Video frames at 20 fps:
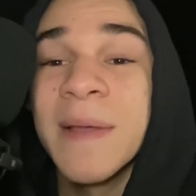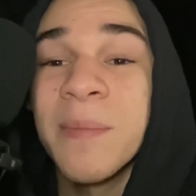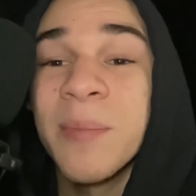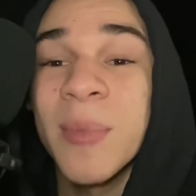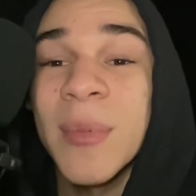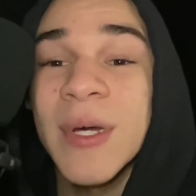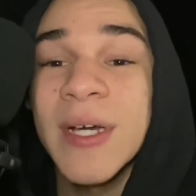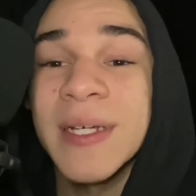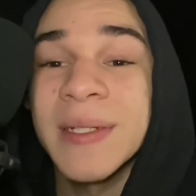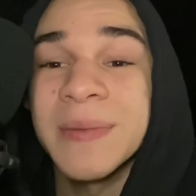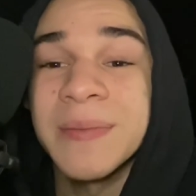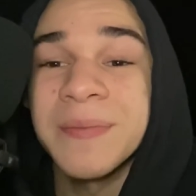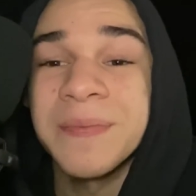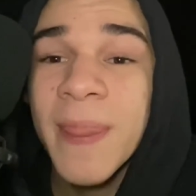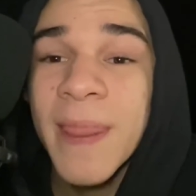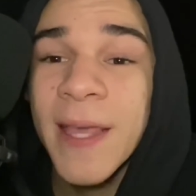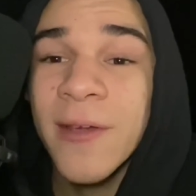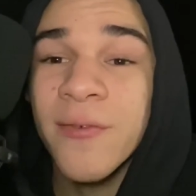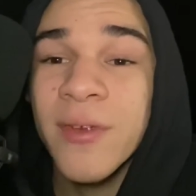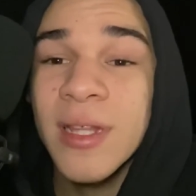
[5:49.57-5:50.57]
But
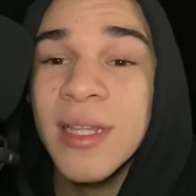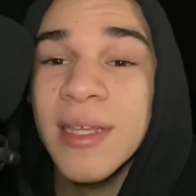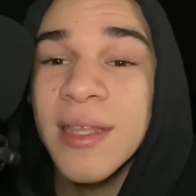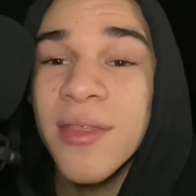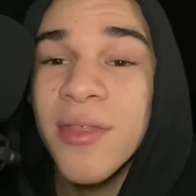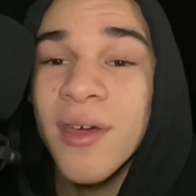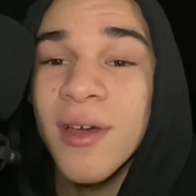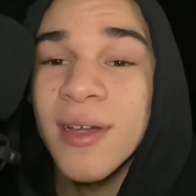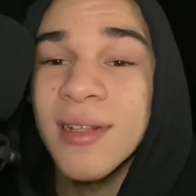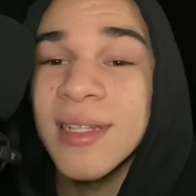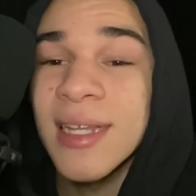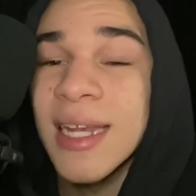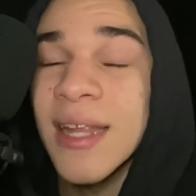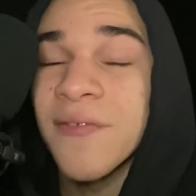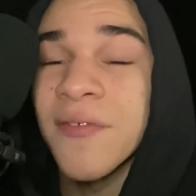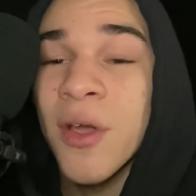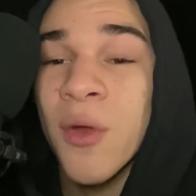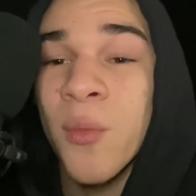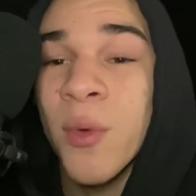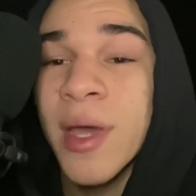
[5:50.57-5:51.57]
I really thought that if
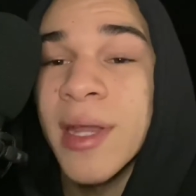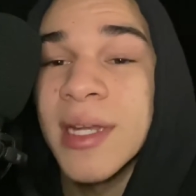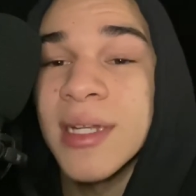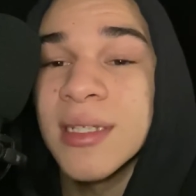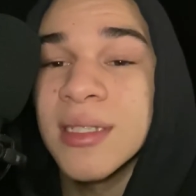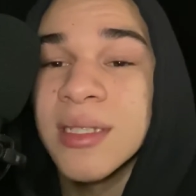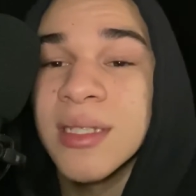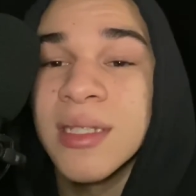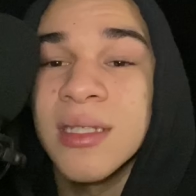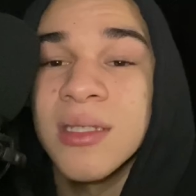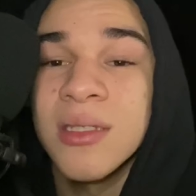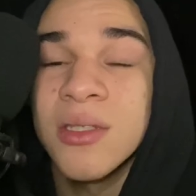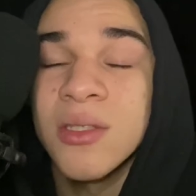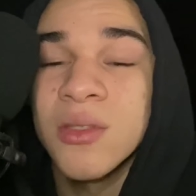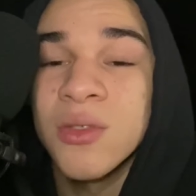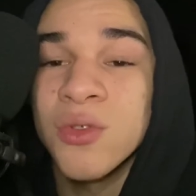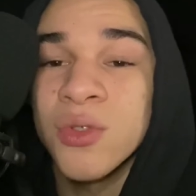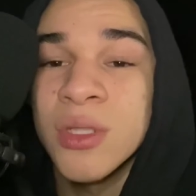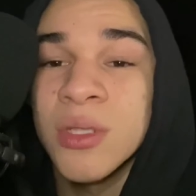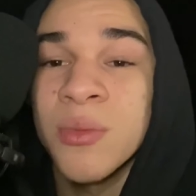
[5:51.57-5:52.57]
I went into this
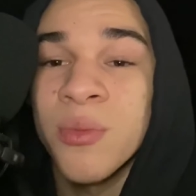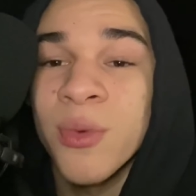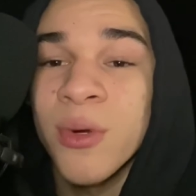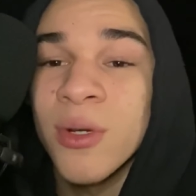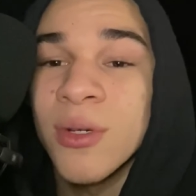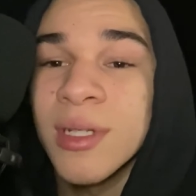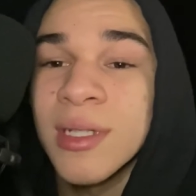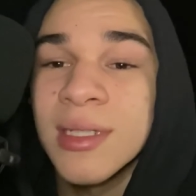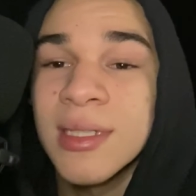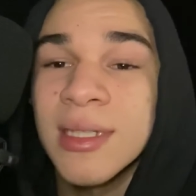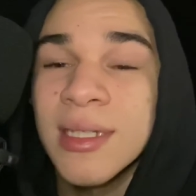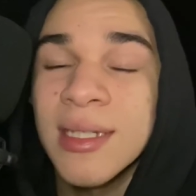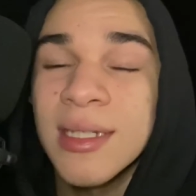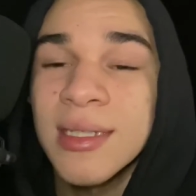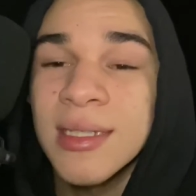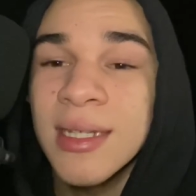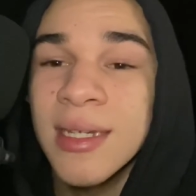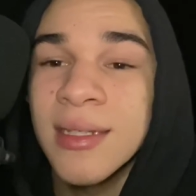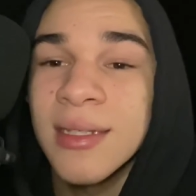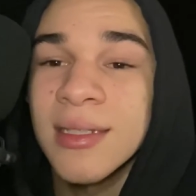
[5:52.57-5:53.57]
dream world, into this
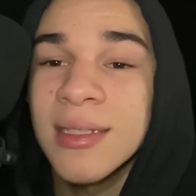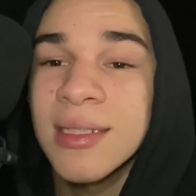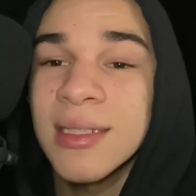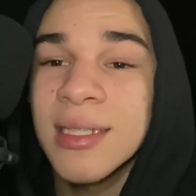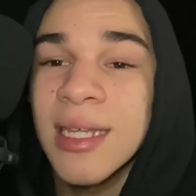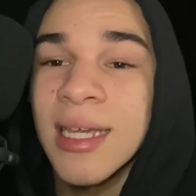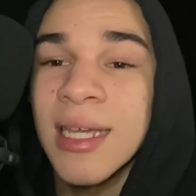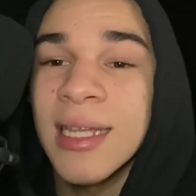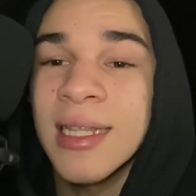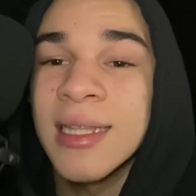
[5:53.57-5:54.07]
other state,